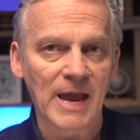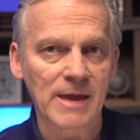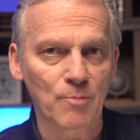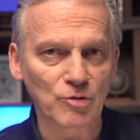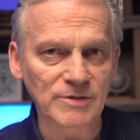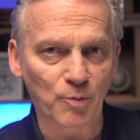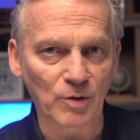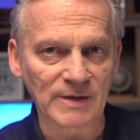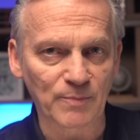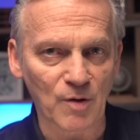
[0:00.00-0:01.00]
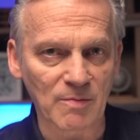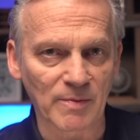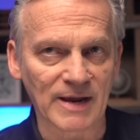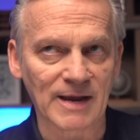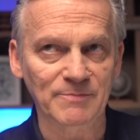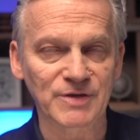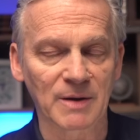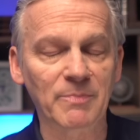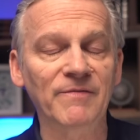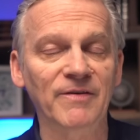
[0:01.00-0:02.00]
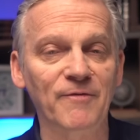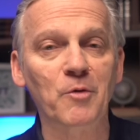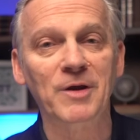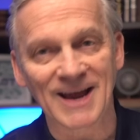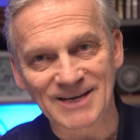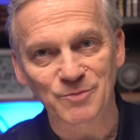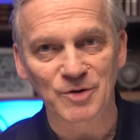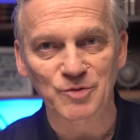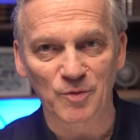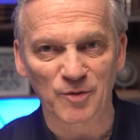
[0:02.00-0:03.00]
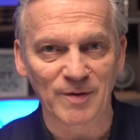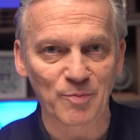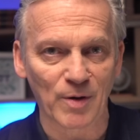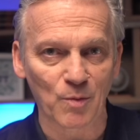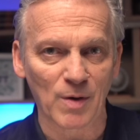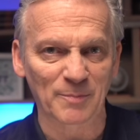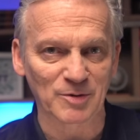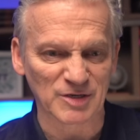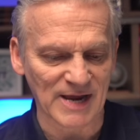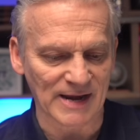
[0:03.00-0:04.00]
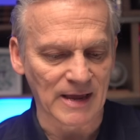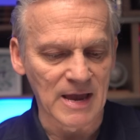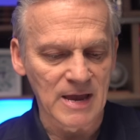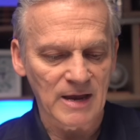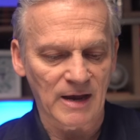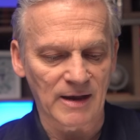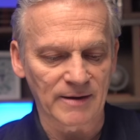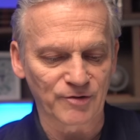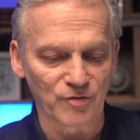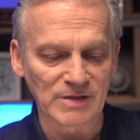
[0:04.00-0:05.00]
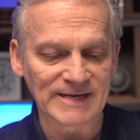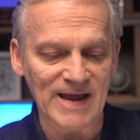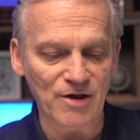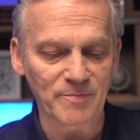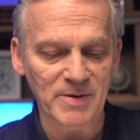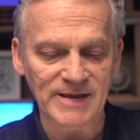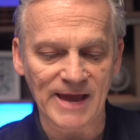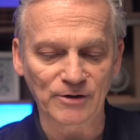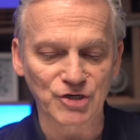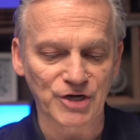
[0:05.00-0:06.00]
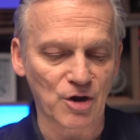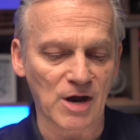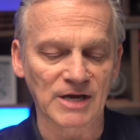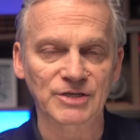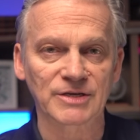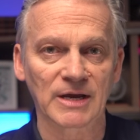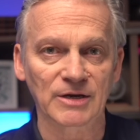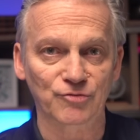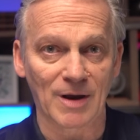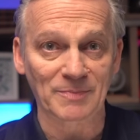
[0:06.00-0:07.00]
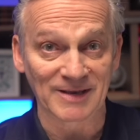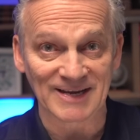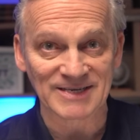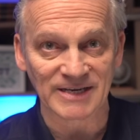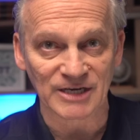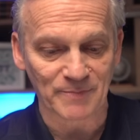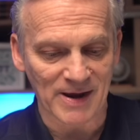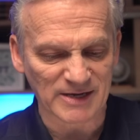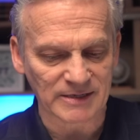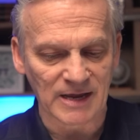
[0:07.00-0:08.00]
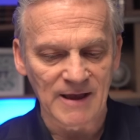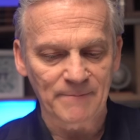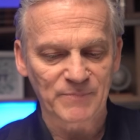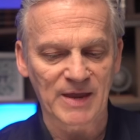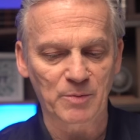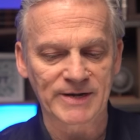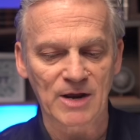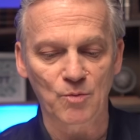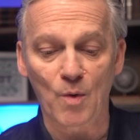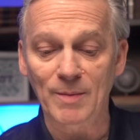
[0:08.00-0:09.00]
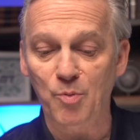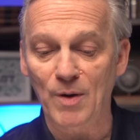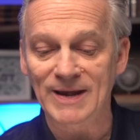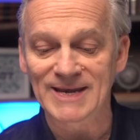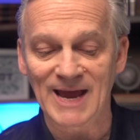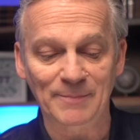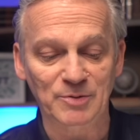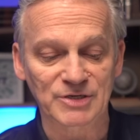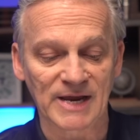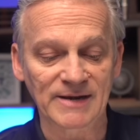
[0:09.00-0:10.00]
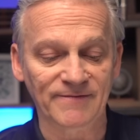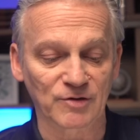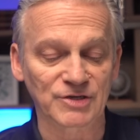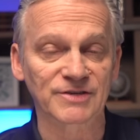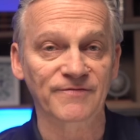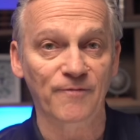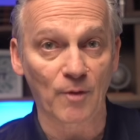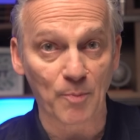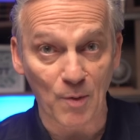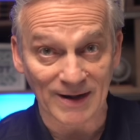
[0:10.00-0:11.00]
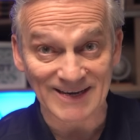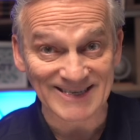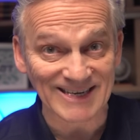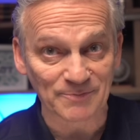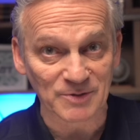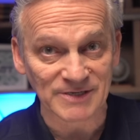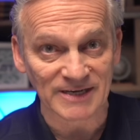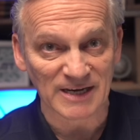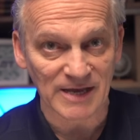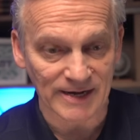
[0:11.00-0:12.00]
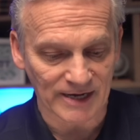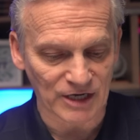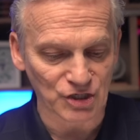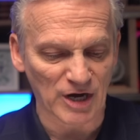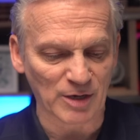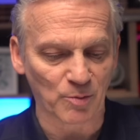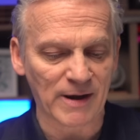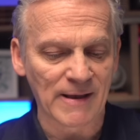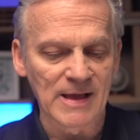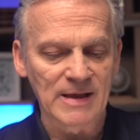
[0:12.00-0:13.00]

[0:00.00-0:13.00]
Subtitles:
And most importantly, probably, it comes in above the forecast, which were 3.1%. Drilling down a bit, energy costs dropped less than expected. They were down 1.9% versus 4.6% decline in January.